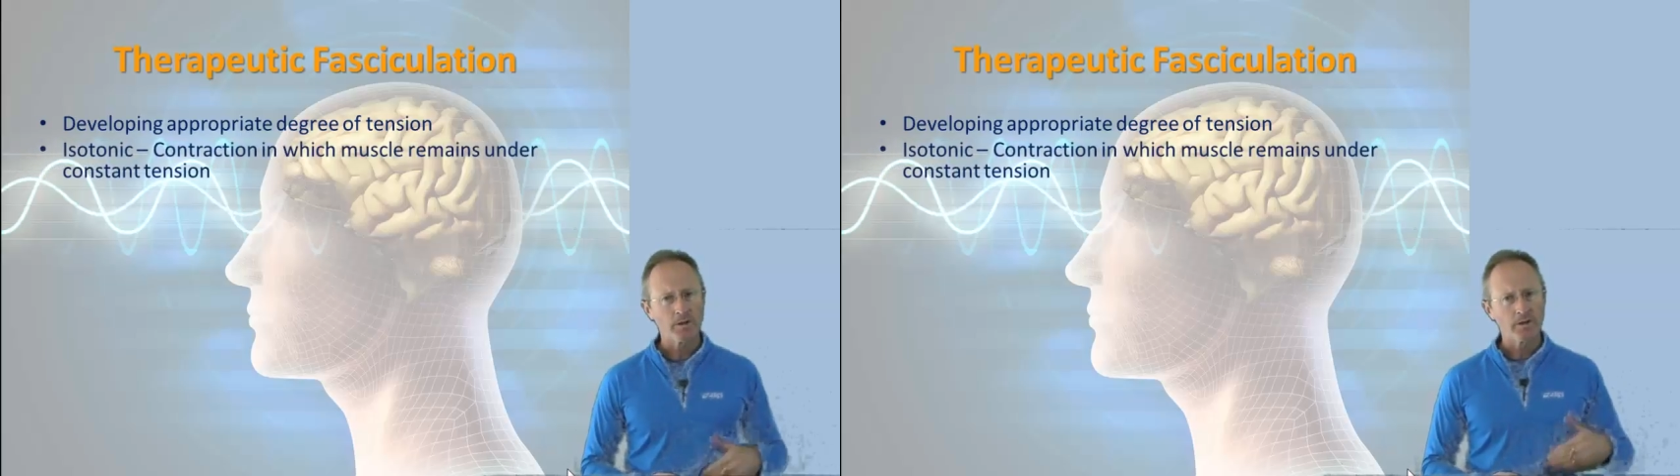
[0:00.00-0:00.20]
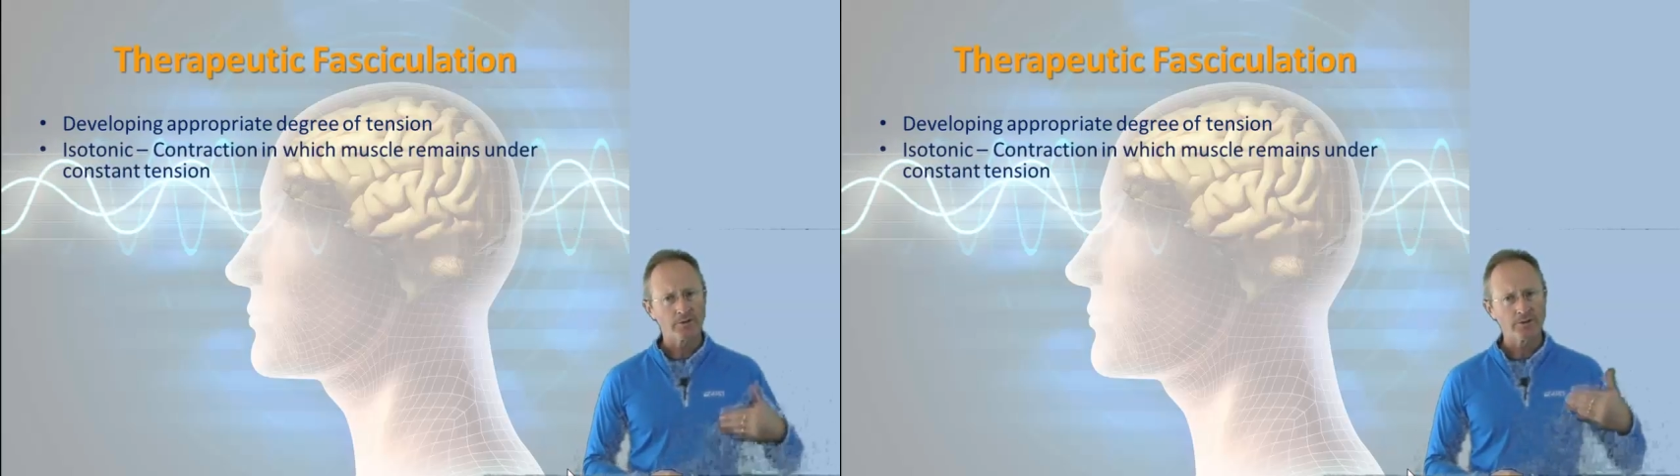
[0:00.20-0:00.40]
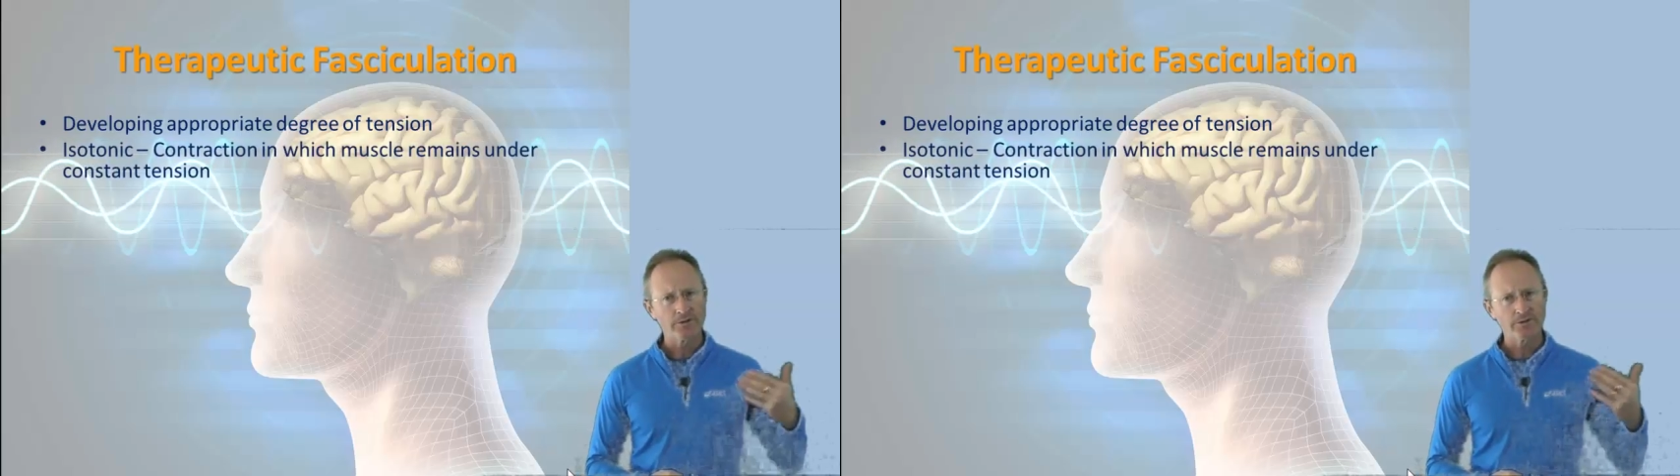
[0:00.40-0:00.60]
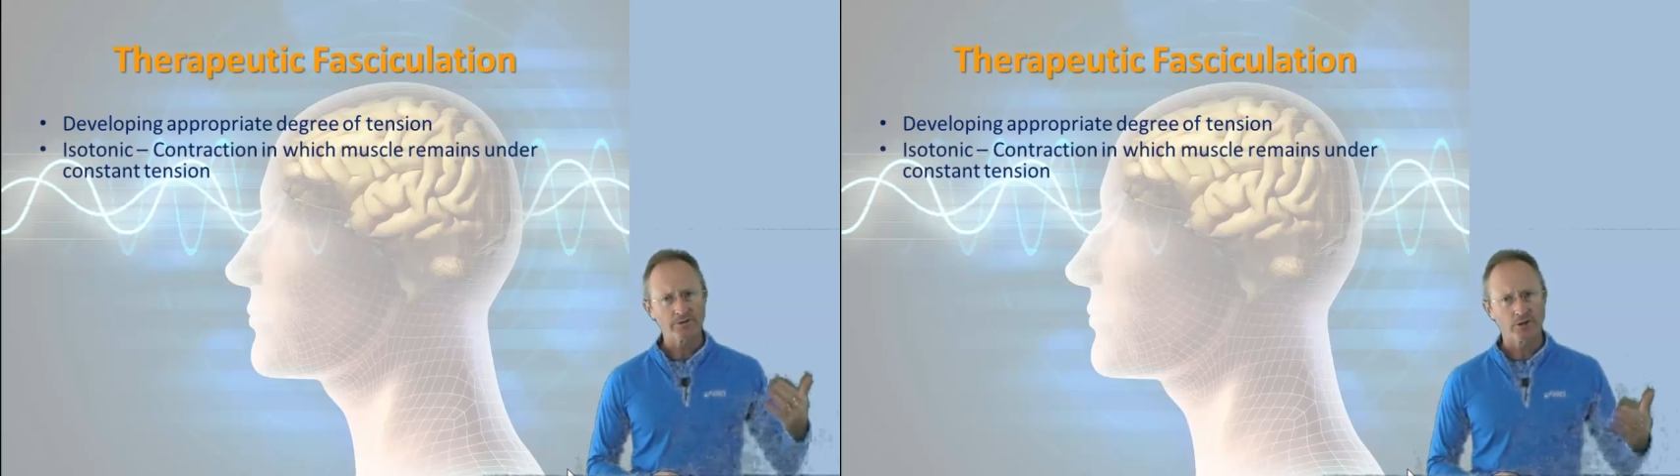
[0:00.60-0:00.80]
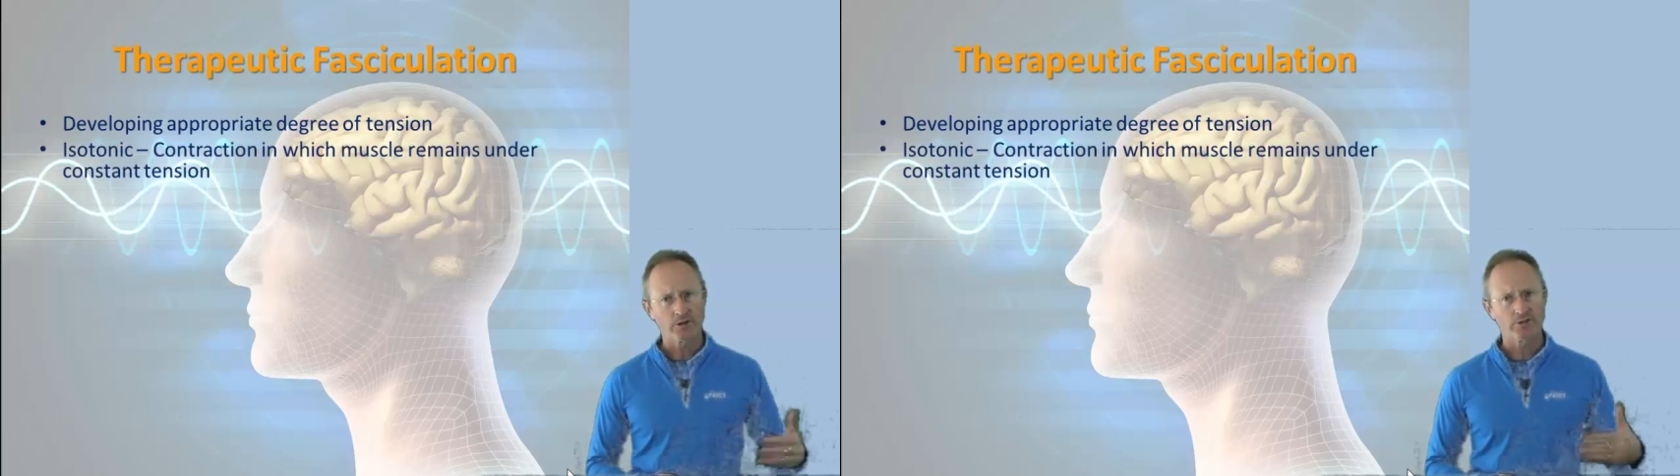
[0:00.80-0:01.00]
So this is
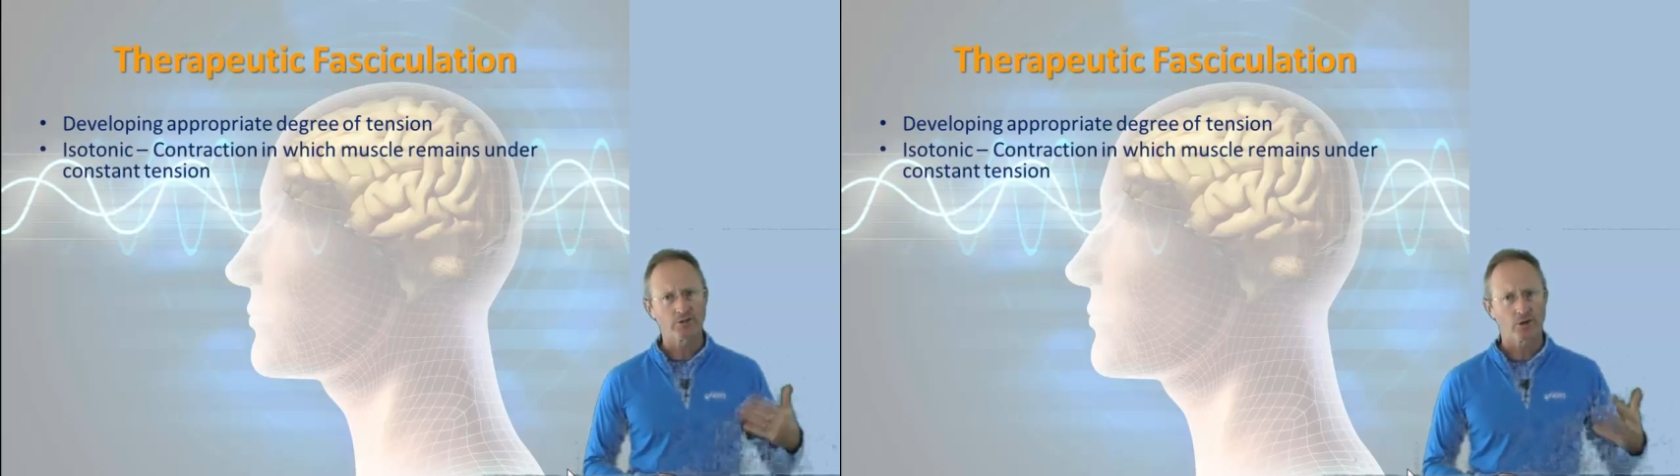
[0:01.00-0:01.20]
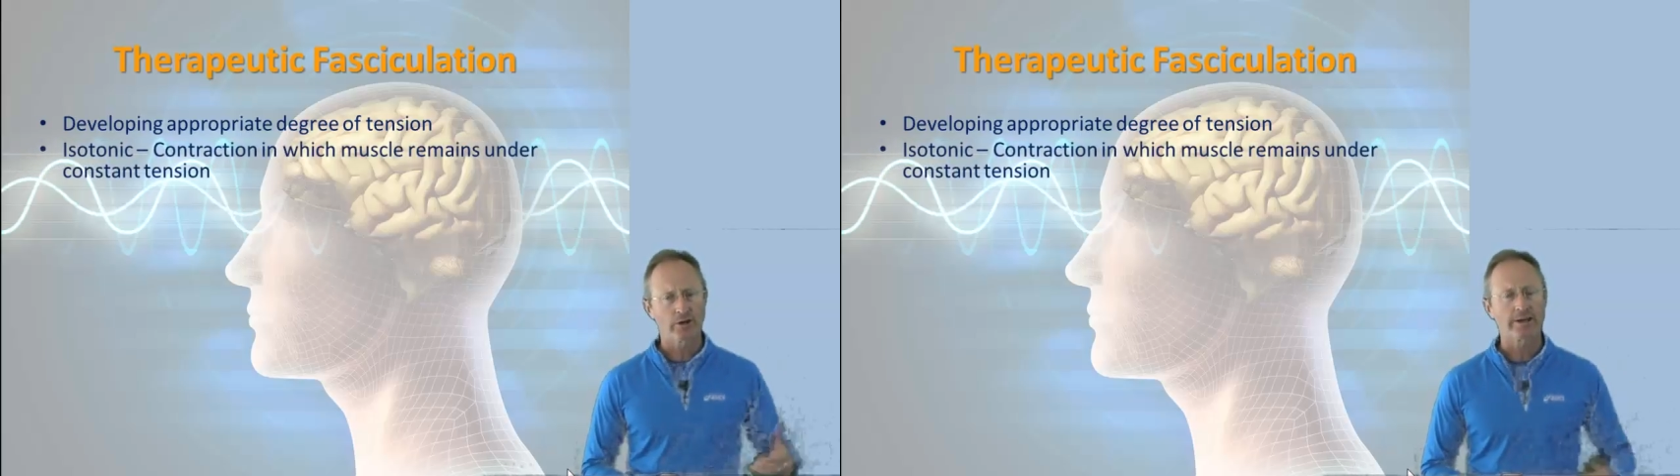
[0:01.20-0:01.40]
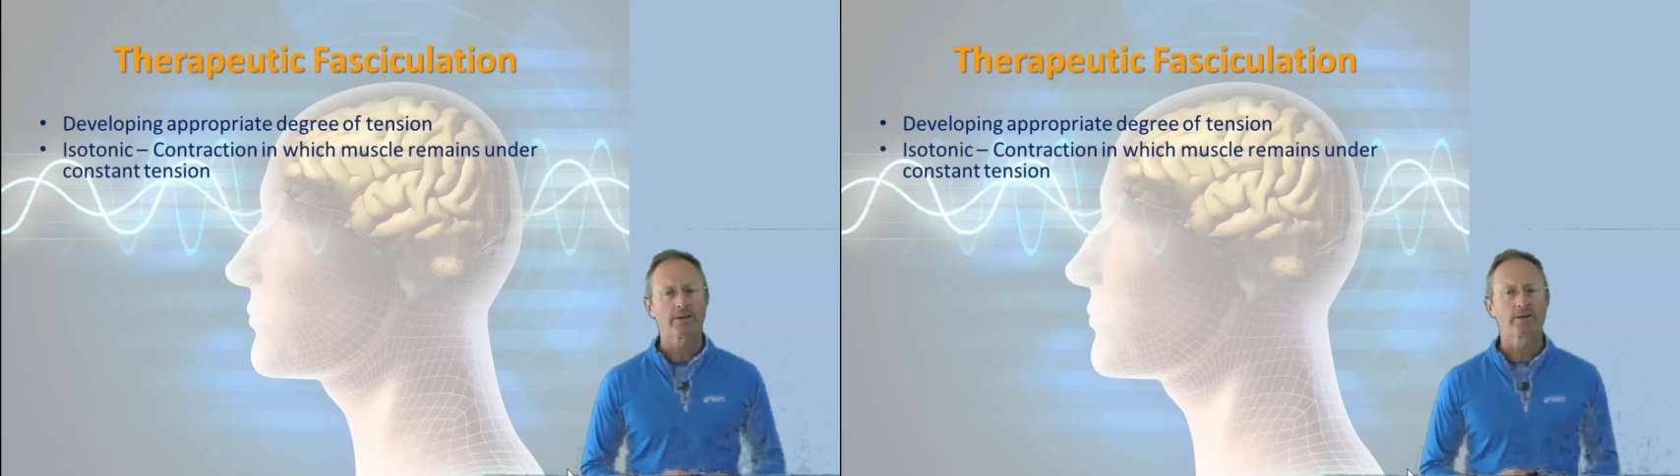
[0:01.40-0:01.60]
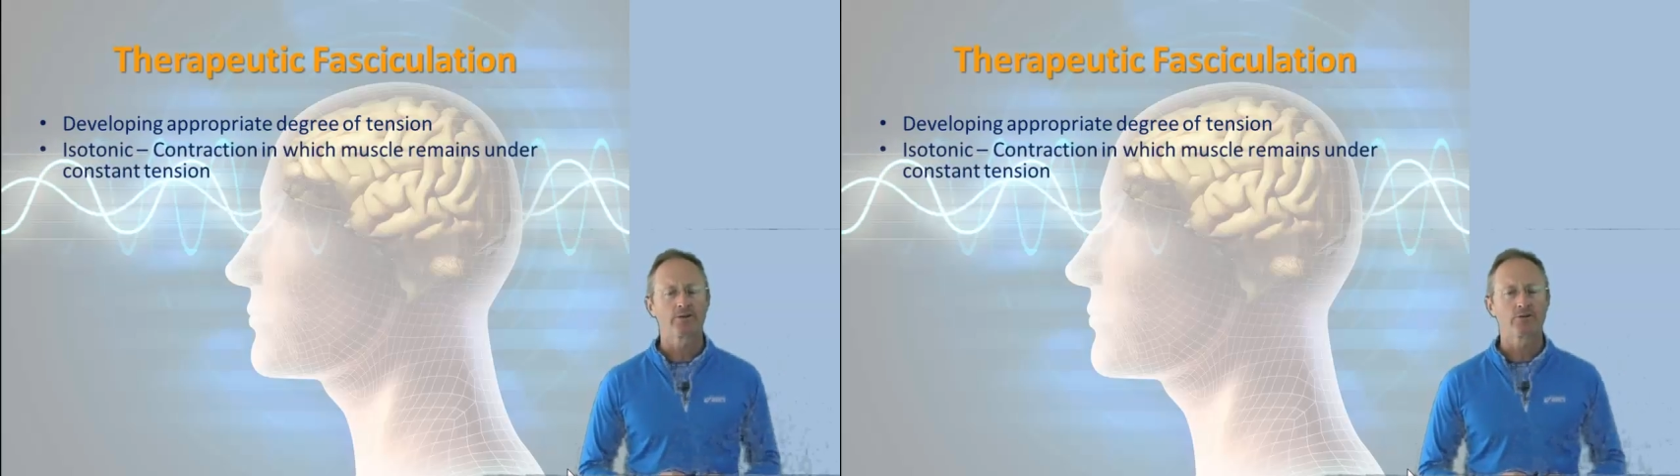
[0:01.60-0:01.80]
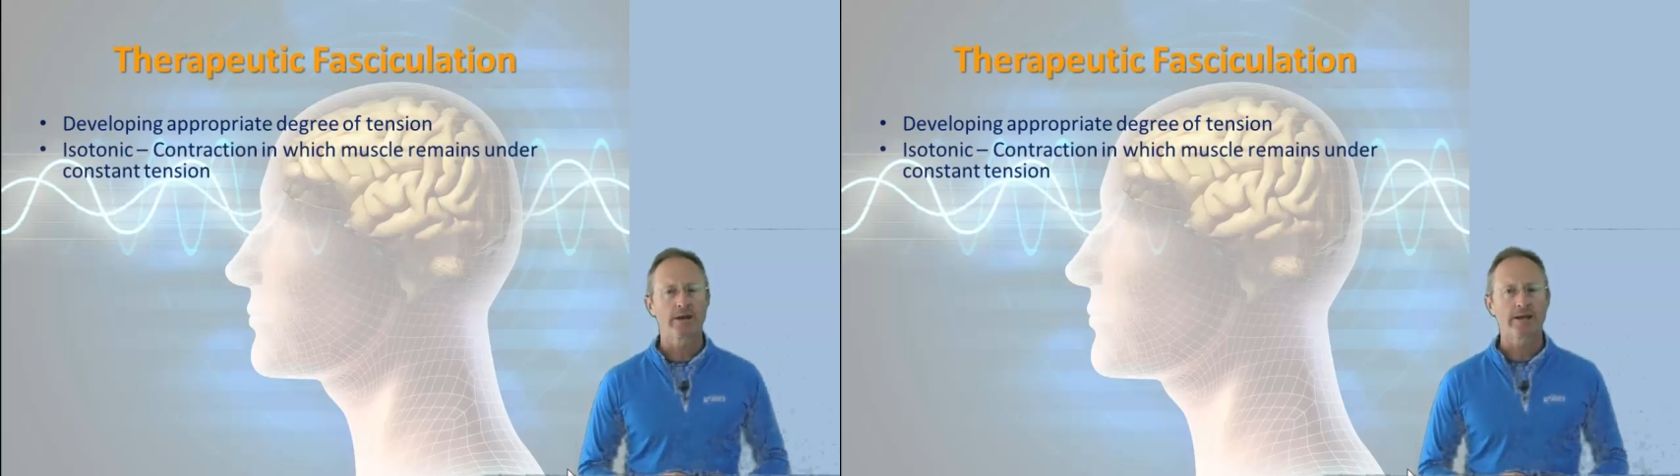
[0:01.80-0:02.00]
an isotonic
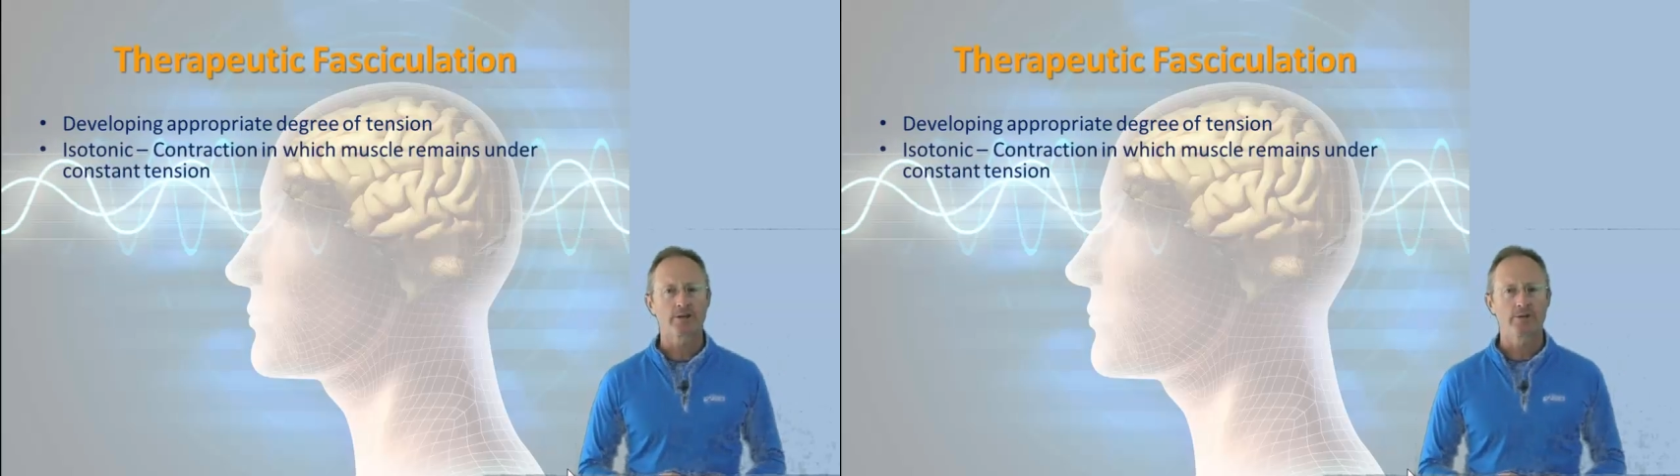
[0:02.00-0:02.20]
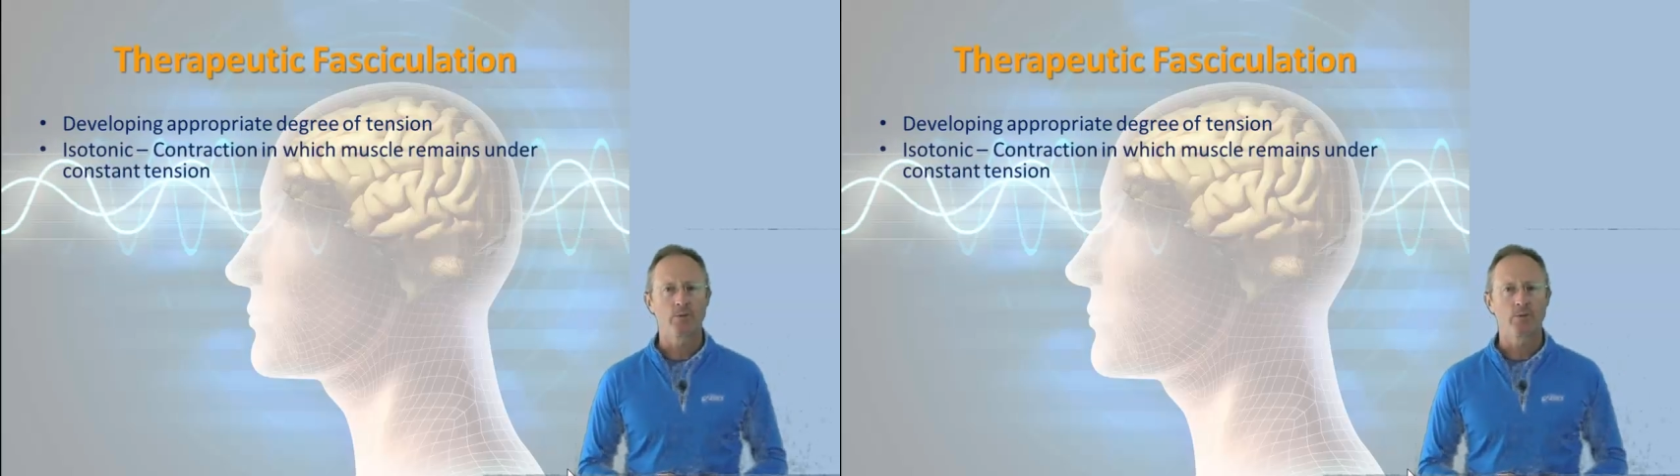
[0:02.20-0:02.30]
contraction.